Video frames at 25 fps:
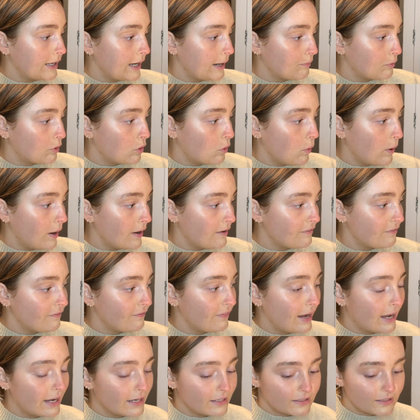am quite
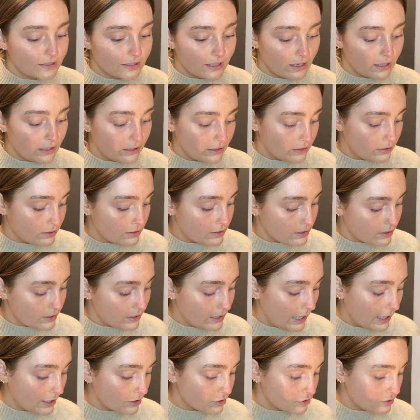fair skinned
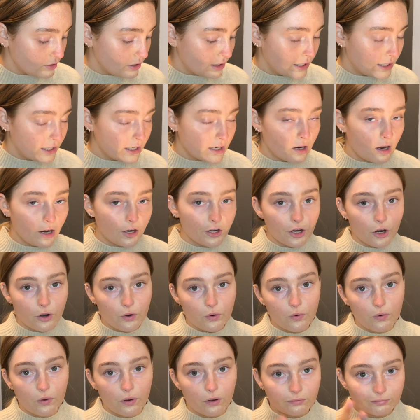naturally. I know
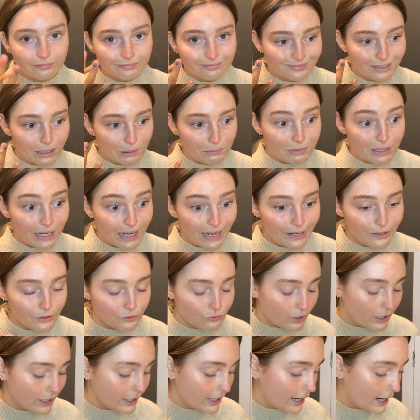I'm tanned
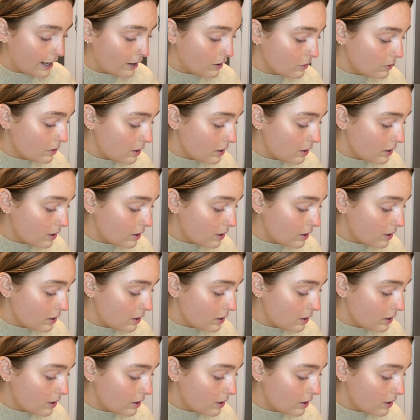right now.